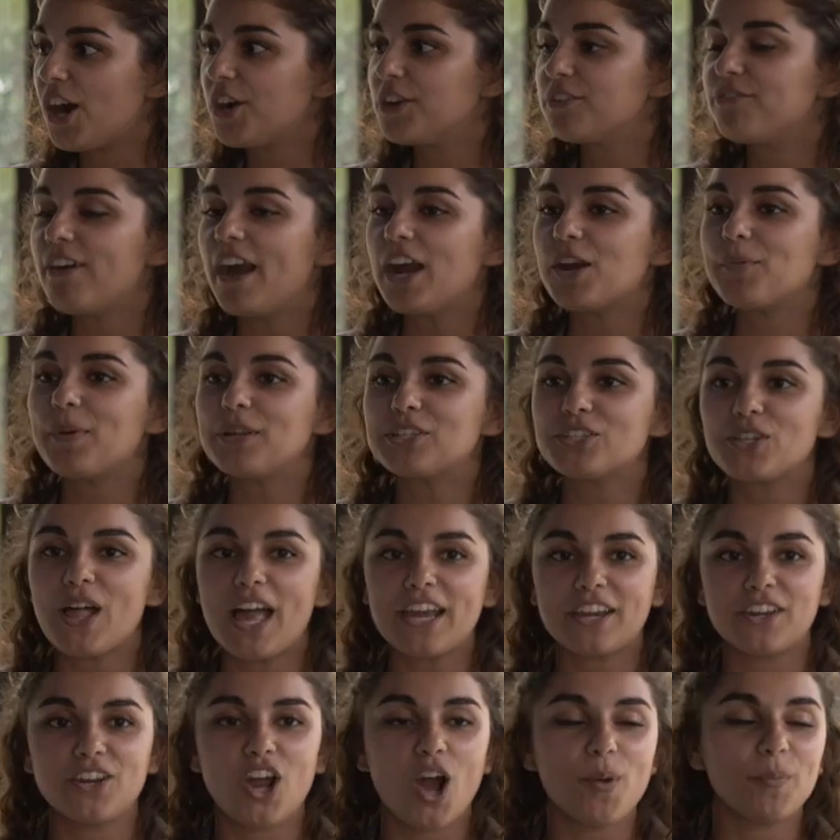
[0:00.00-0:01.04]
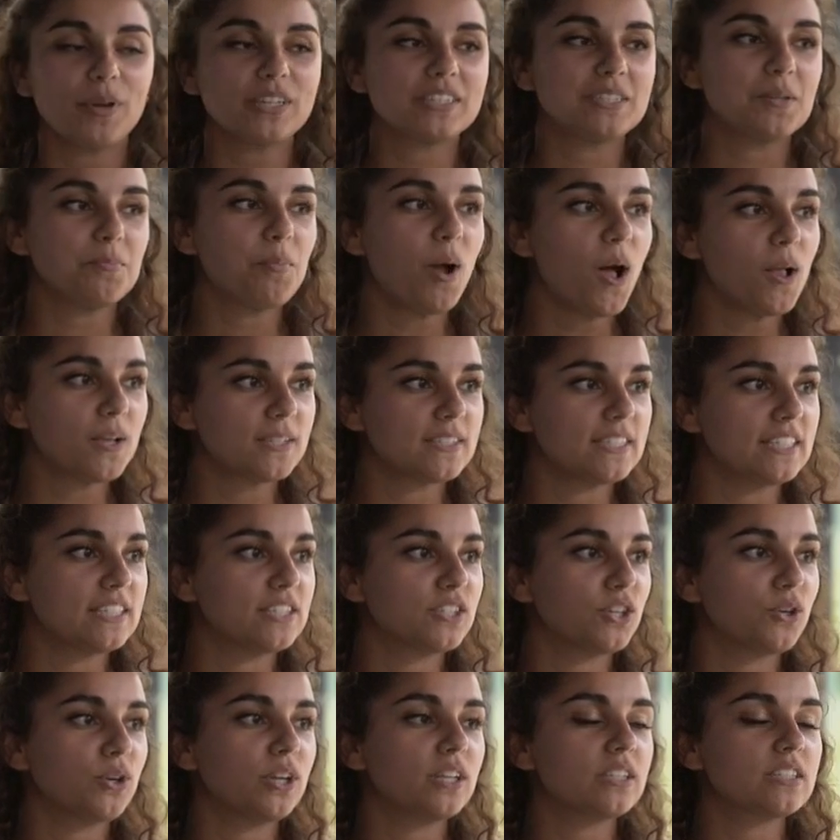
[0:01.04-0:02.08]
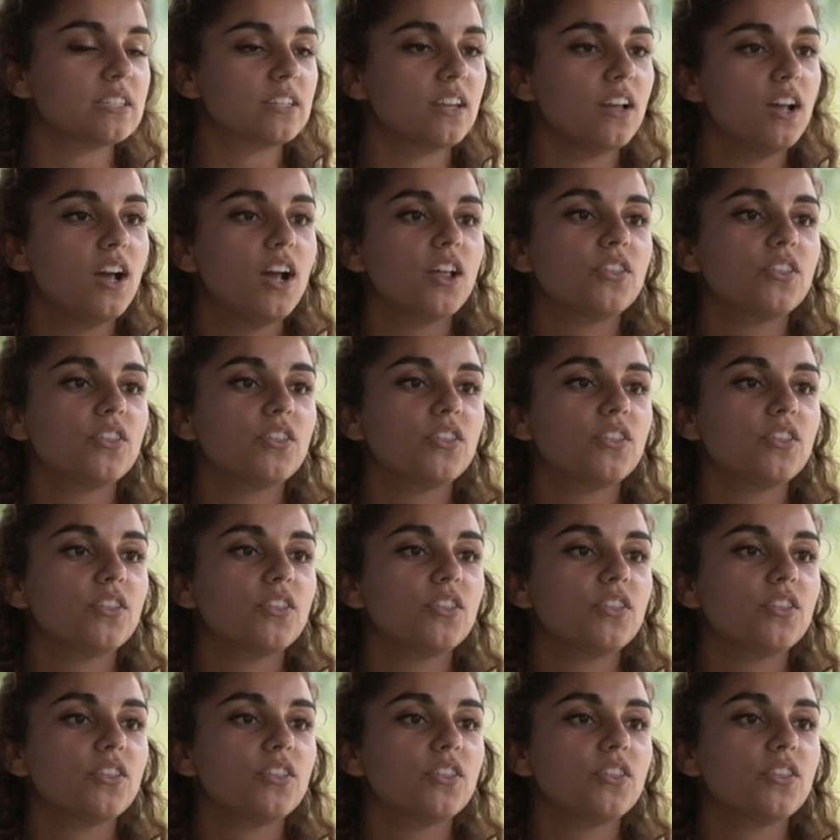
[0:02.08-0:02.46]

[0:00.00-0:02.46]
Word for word: Our environmental economics and policy students,